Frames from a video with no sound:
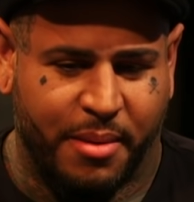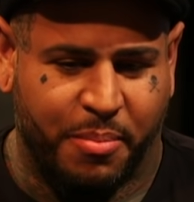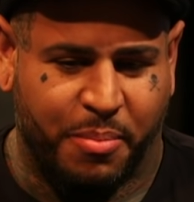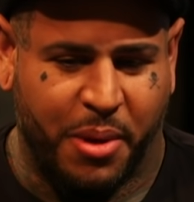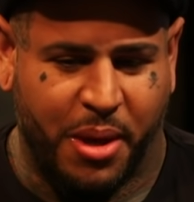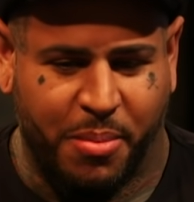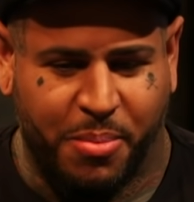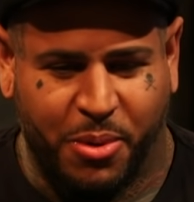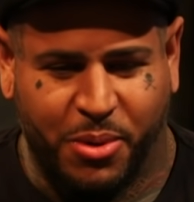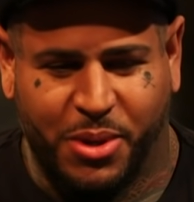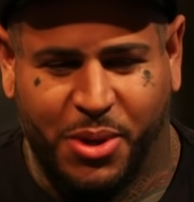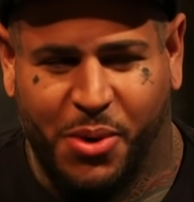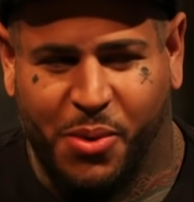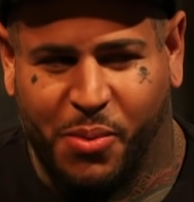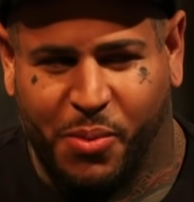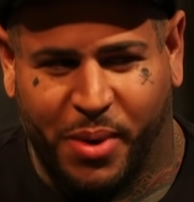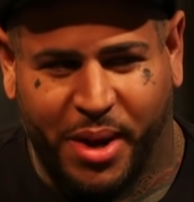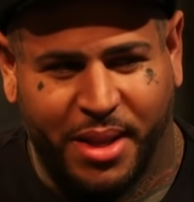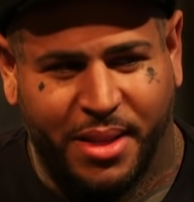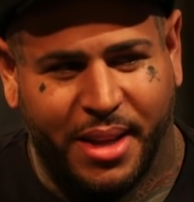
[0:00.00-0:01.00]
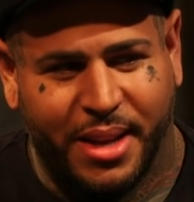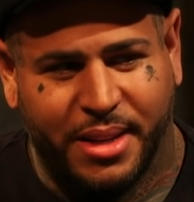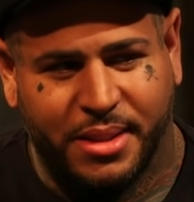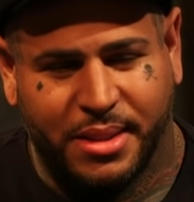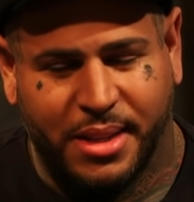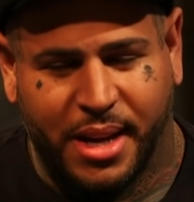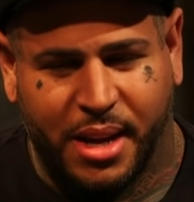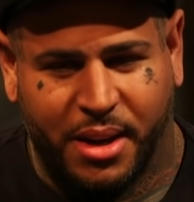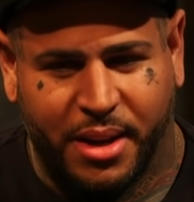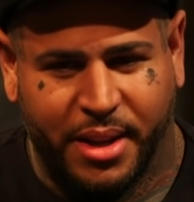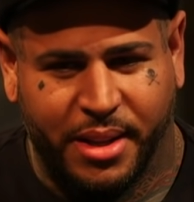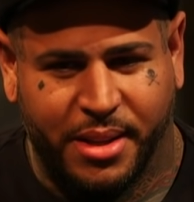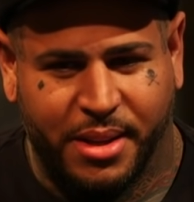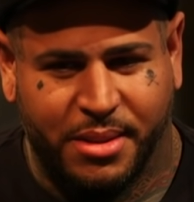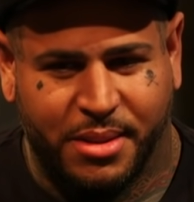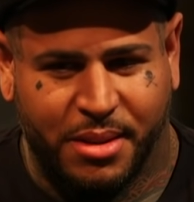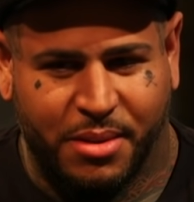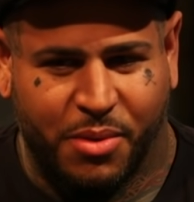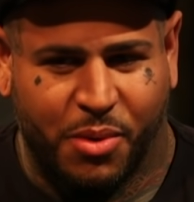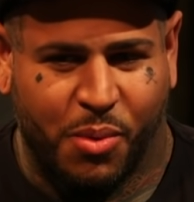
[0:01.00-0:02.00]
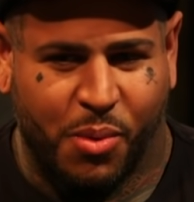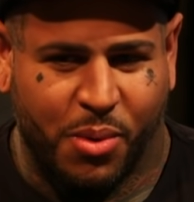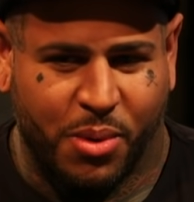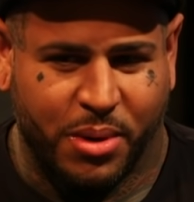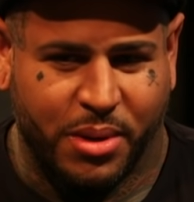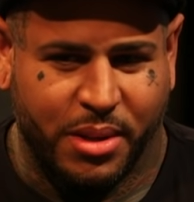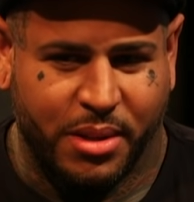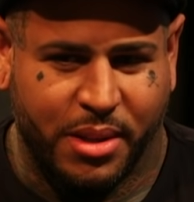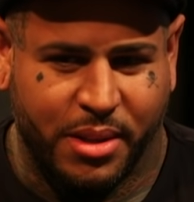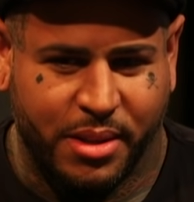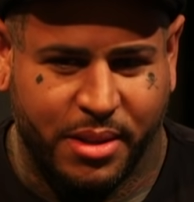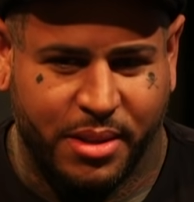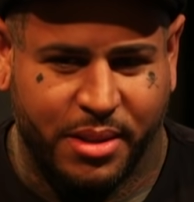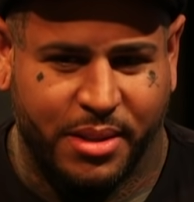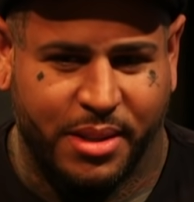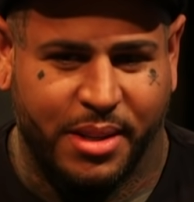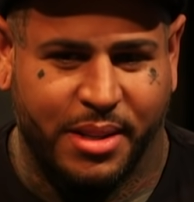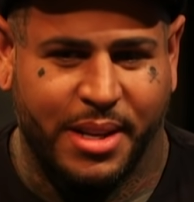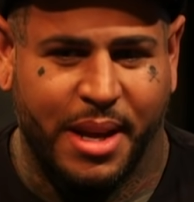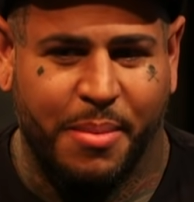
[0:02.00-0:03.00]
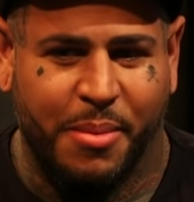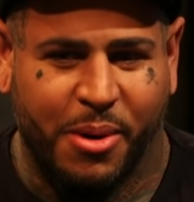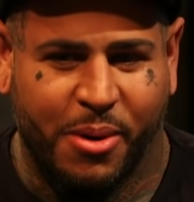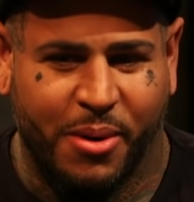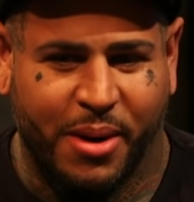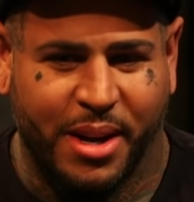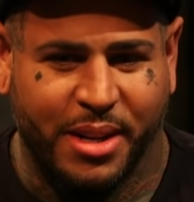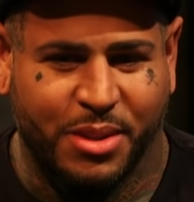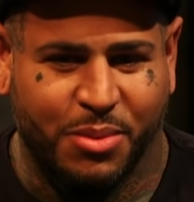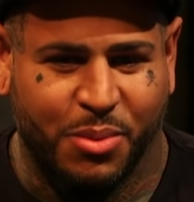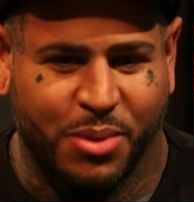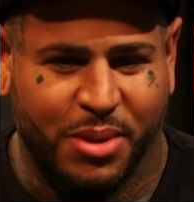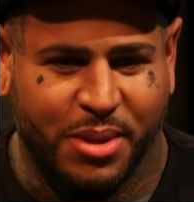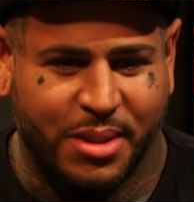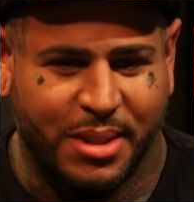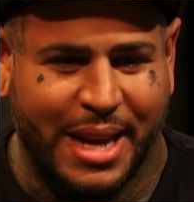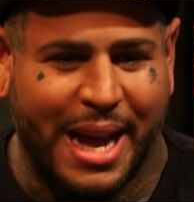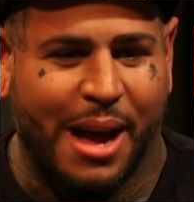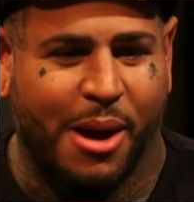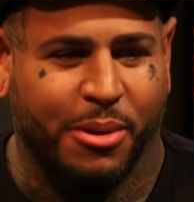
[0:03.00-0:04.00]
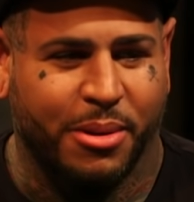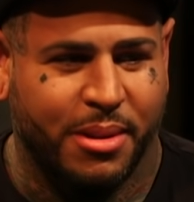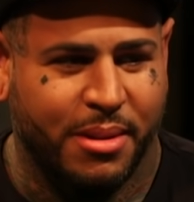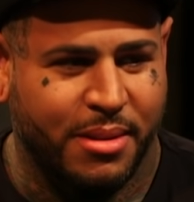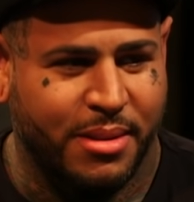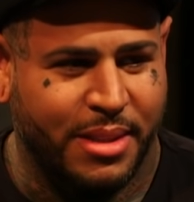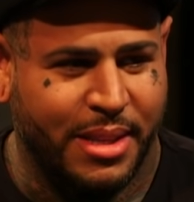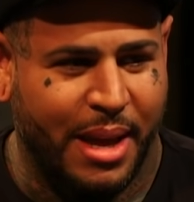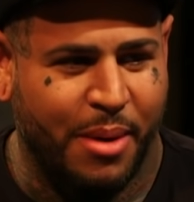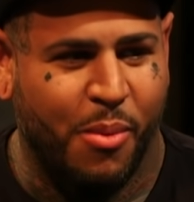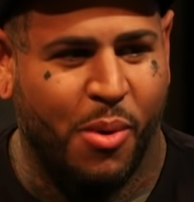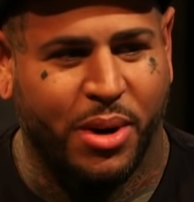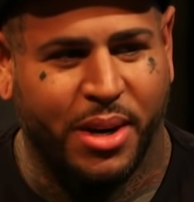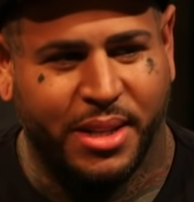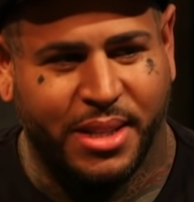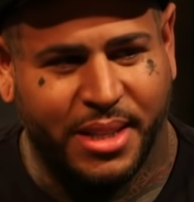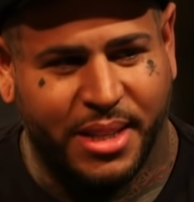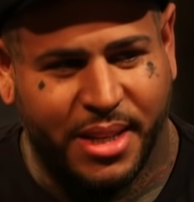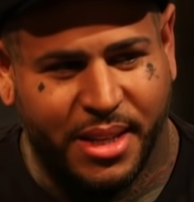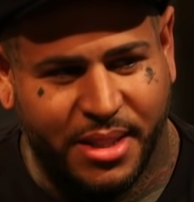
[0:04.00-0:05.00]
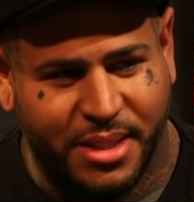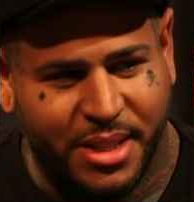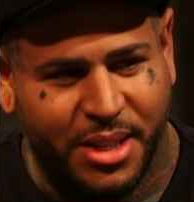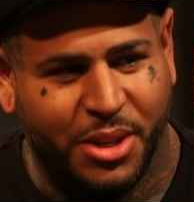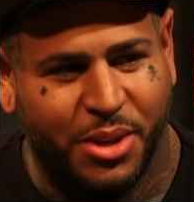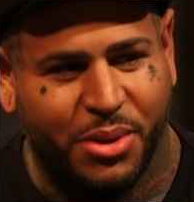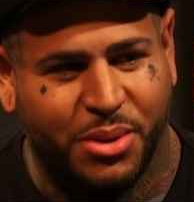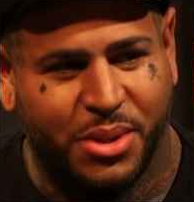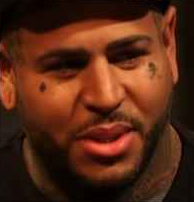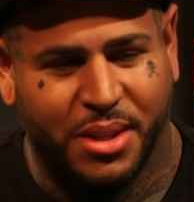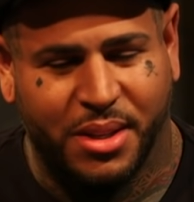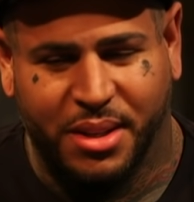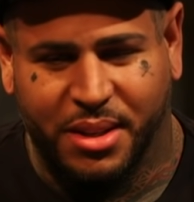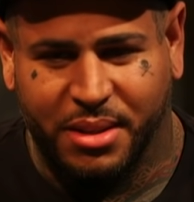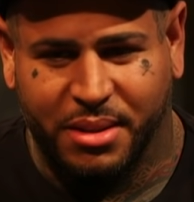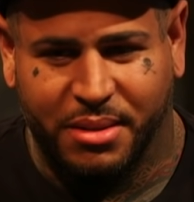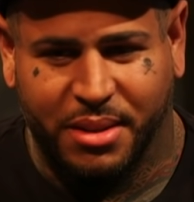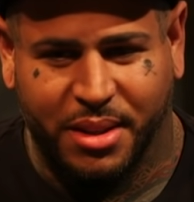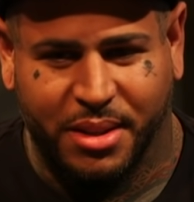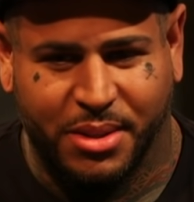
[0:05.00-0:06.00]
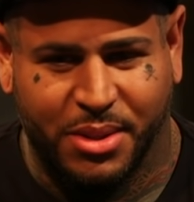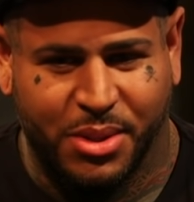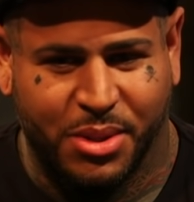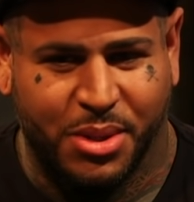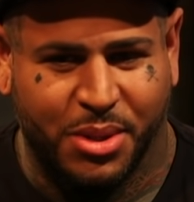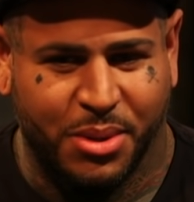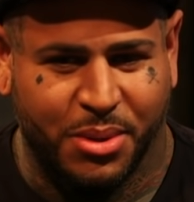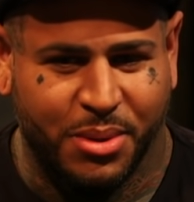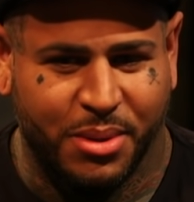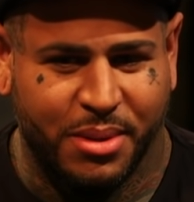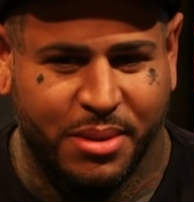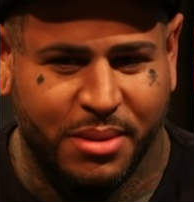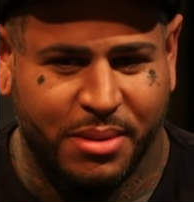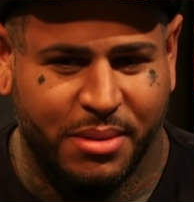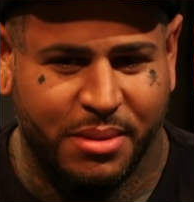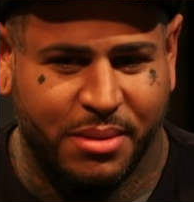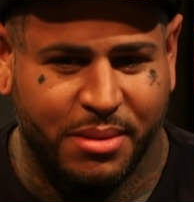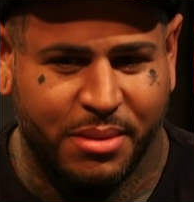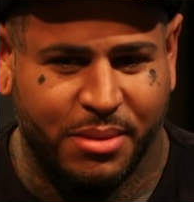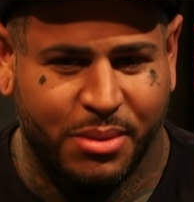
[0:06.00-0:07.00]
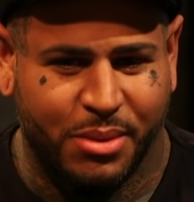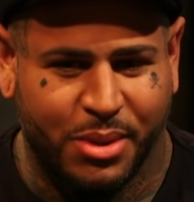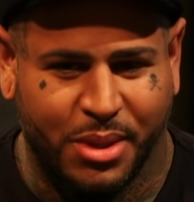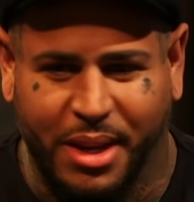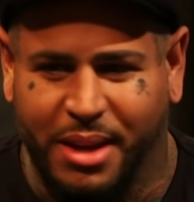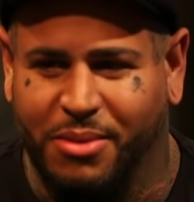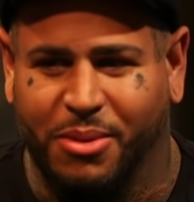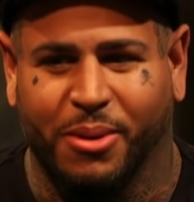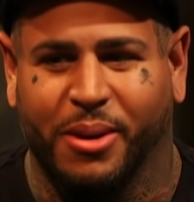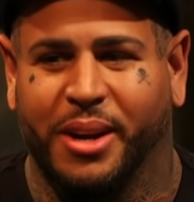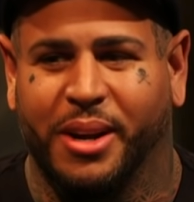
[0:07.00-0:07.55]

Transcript: people don't realize that in the Civil War, the Democrats were the South. They wanted to continue to institute slavery.